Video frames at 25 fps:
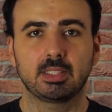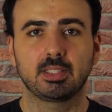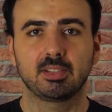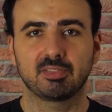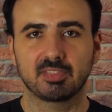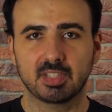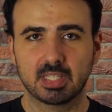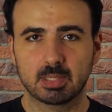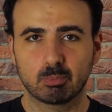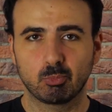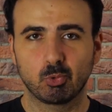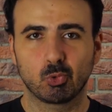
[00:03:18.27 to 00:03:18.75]
The
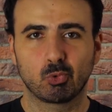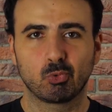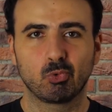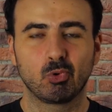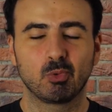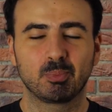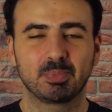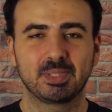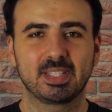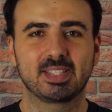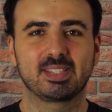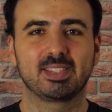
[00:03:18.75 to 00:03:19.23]
Facebook
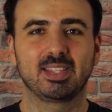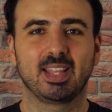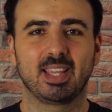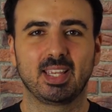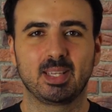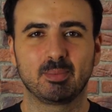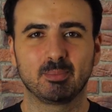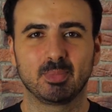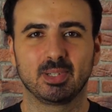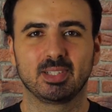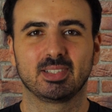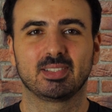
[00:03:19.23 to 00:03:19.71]
group is
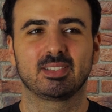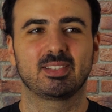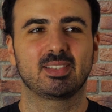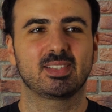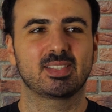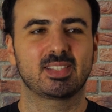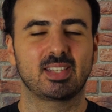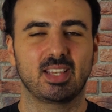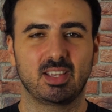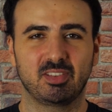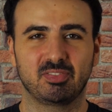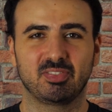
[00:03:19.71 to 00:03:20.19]
named
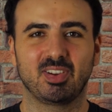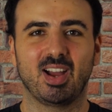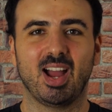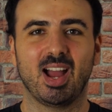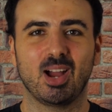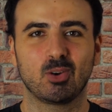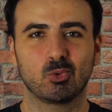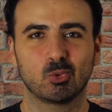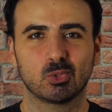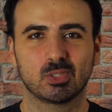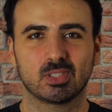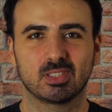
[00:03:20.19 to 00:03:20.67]
Safe
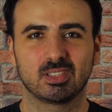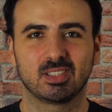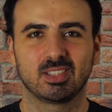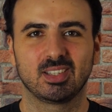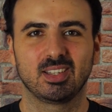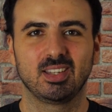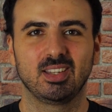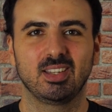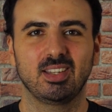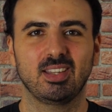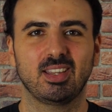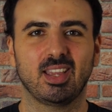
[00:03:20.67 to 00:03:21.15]
House,
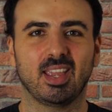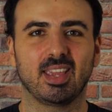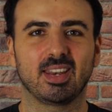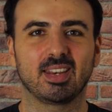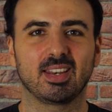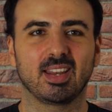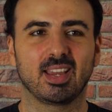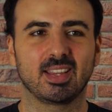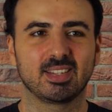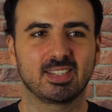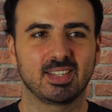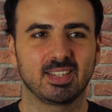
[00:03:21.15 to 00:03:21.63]

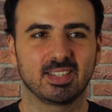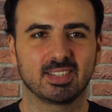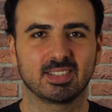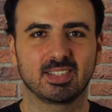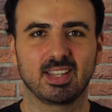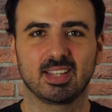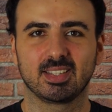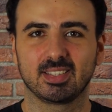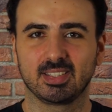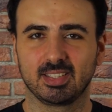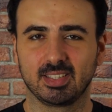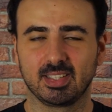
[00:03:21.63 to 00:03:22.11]
and I think
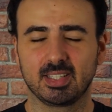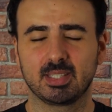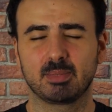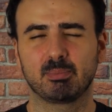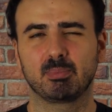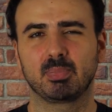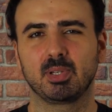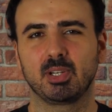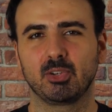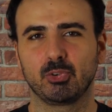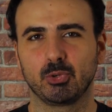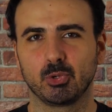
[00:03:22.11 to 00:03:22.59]
that in this
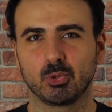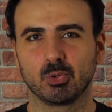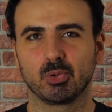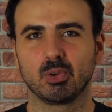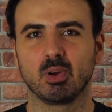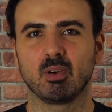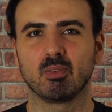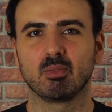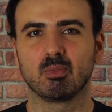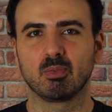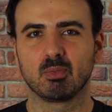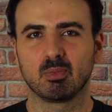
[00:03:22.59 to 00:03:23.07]
period
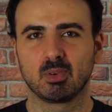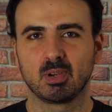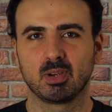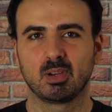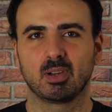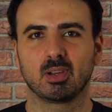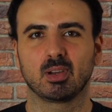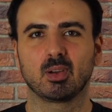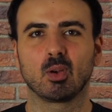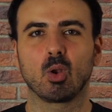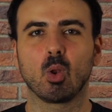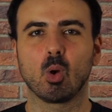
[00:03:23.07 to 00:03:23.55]
of
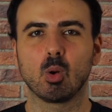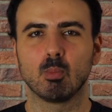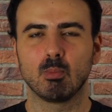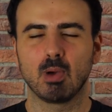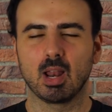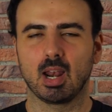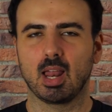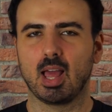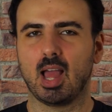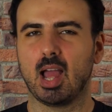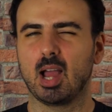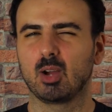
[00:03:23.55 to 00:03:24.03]

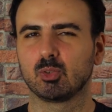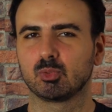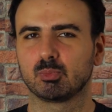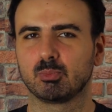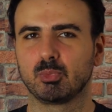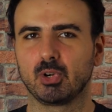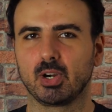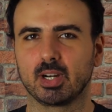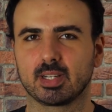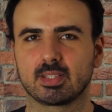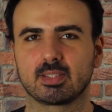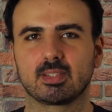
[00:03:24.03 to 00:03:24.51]
global
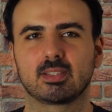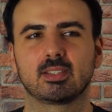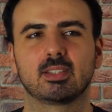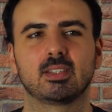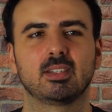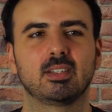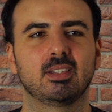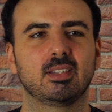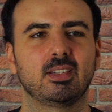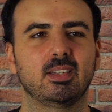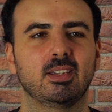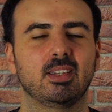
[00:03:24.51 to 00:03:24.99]
outbreaks,
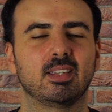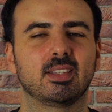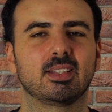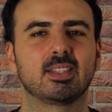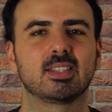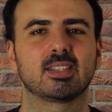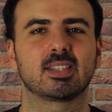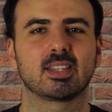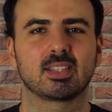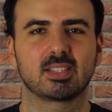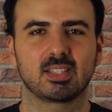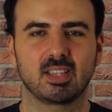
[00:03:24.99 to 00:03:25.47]
it
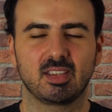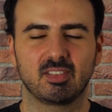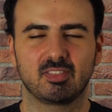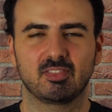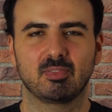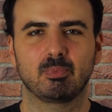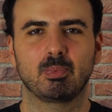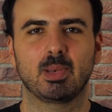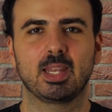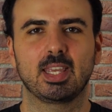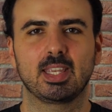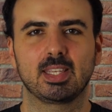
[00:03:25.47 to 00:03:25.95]
is a
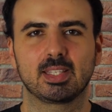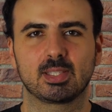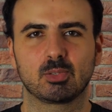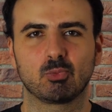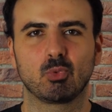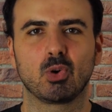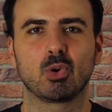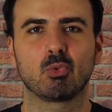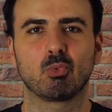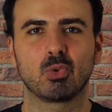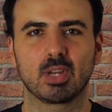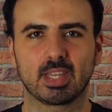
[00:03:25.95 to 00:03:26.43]
safe place
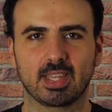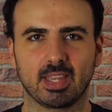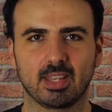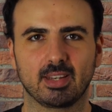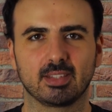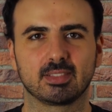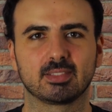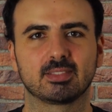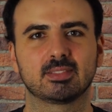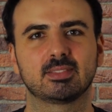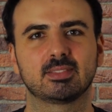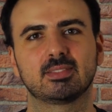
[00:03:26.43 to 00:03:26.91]
where we
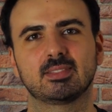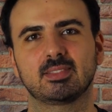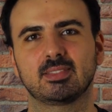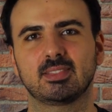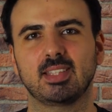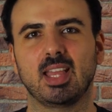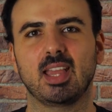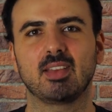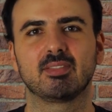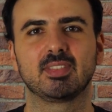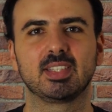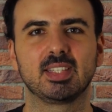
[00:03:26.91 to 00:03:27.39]
can
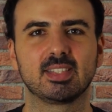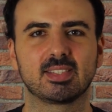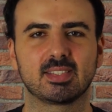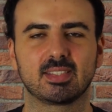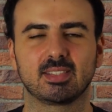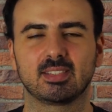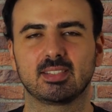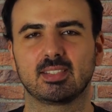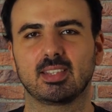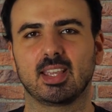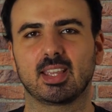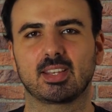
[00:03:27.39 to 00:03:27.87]
have
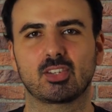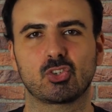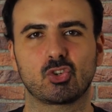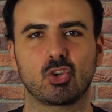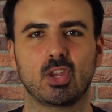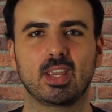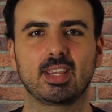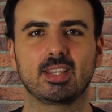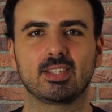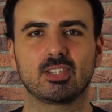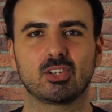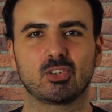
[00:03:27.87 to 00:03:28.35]
this
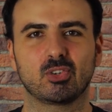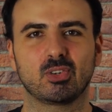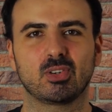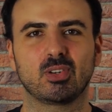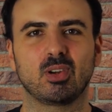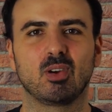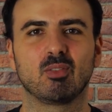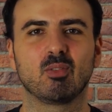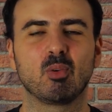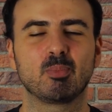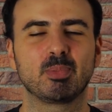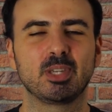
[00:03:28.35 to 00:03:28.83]
exchange
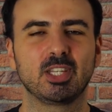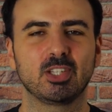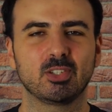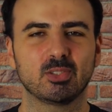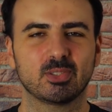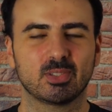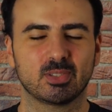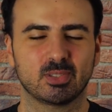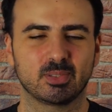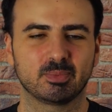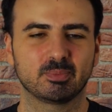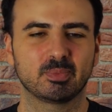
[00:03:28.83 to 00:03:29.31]
of
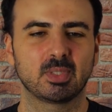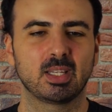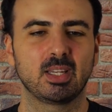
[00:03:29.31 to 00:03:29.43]
opinions.